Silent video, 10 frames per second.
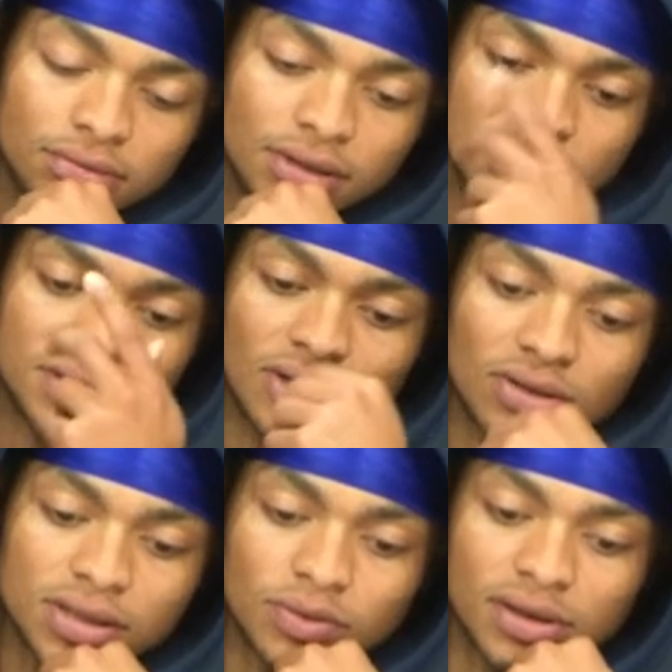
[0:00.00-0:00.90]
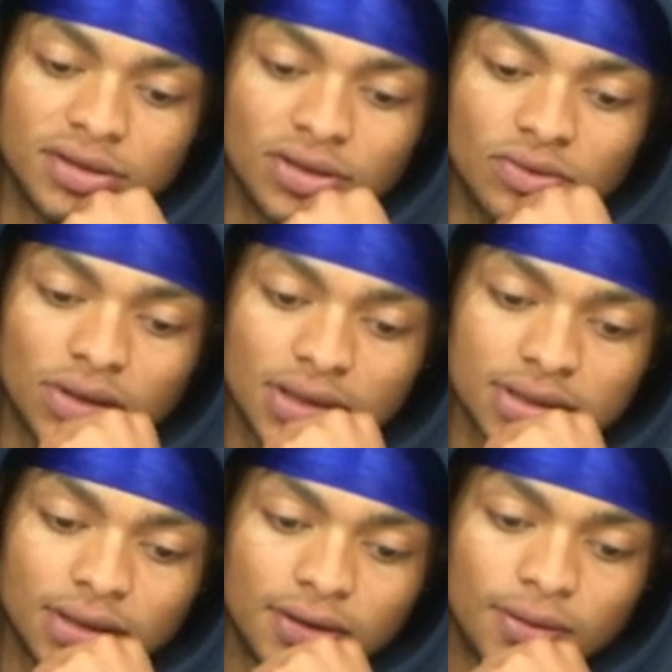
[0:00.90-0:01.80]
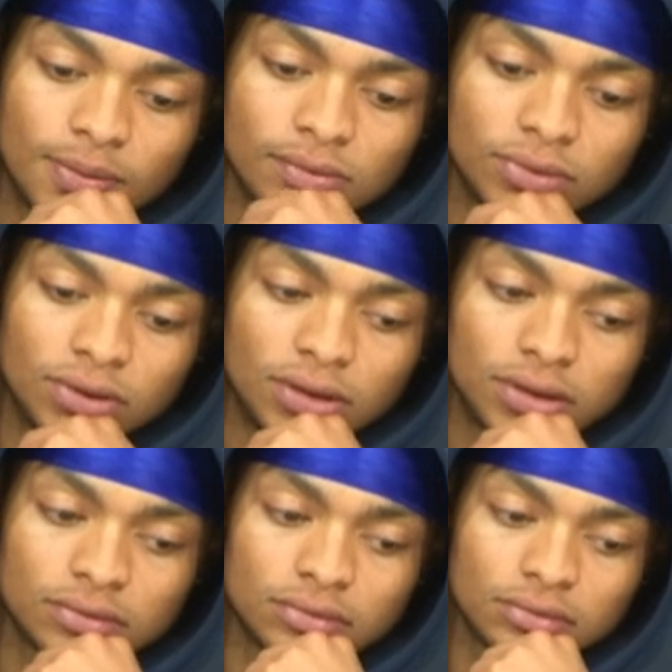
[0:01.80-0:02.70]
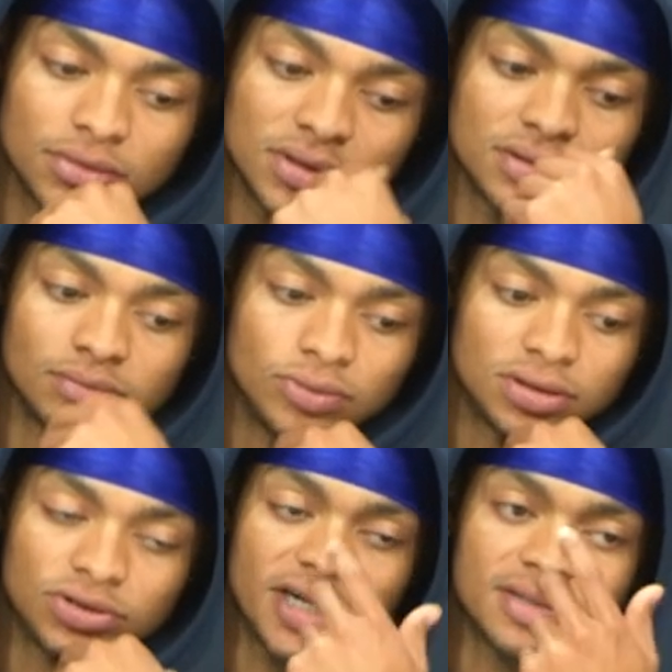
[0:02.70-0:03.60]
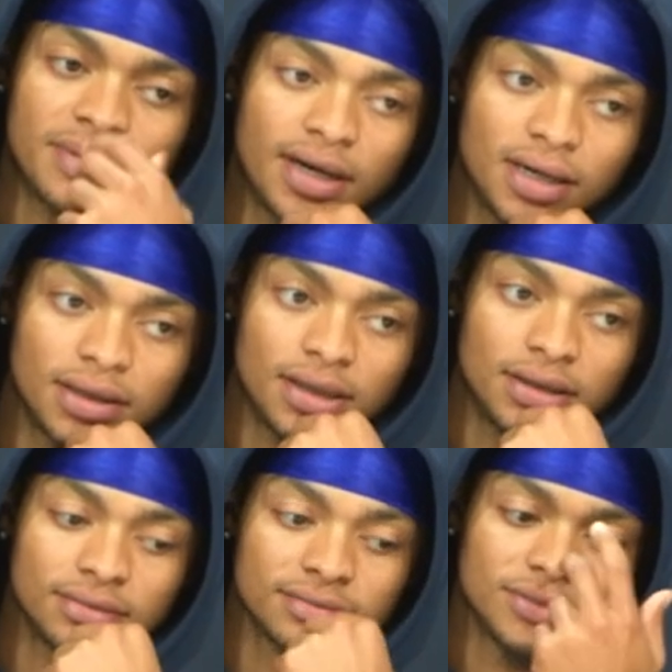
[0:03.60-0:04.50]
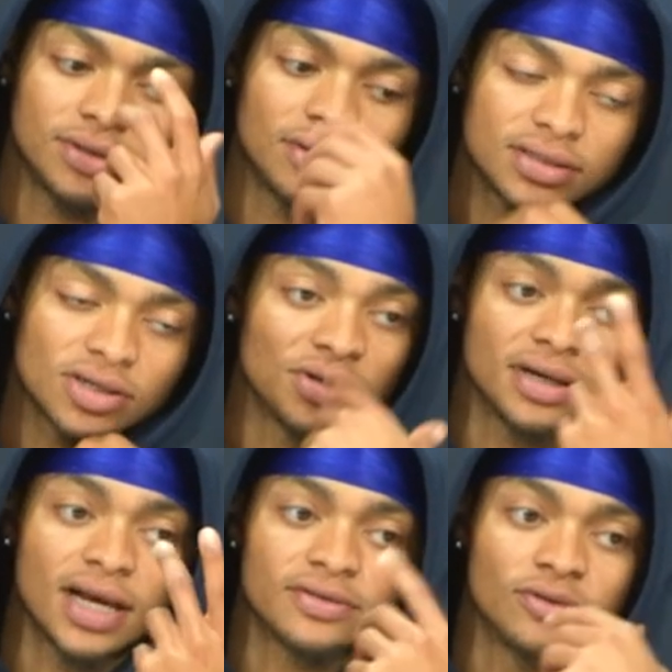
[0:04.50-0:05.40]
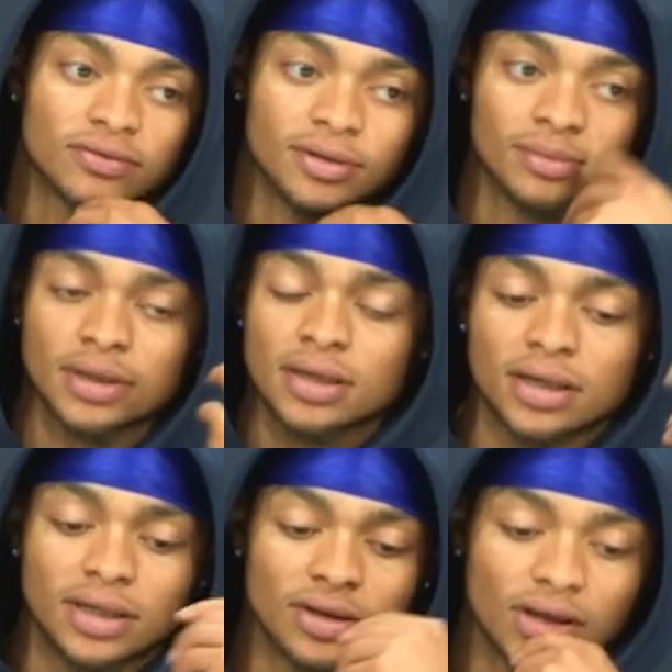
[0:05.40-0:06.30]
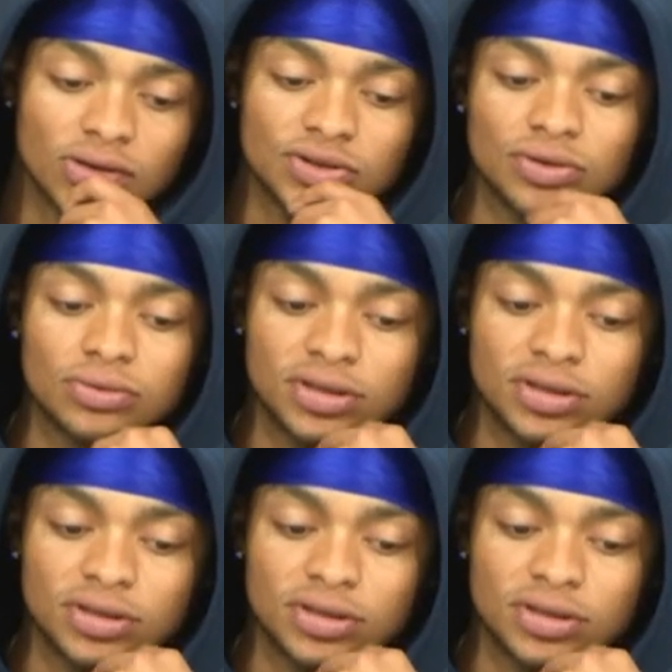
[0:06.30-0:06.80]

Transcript: just told us what the deal was. just transparent. And, you know, that's all you can ask for from, you know, those two. It's